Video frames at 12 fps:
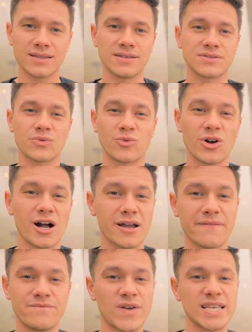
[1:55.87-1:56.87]
this rock
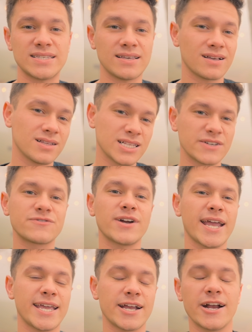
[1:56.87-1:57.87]
facing cliff
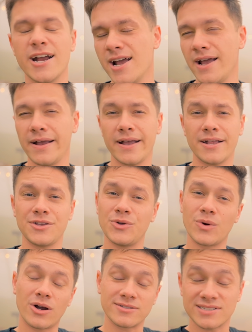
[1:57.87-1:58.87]
right here, and you
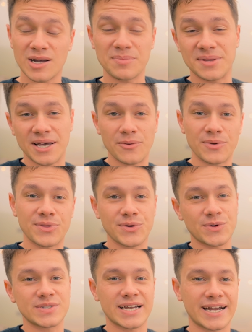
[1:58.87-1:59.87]
are on top of that with
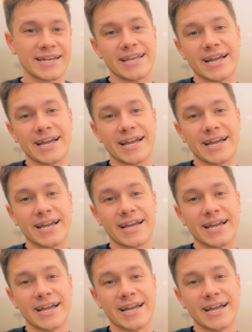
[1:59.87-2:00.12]
your tiny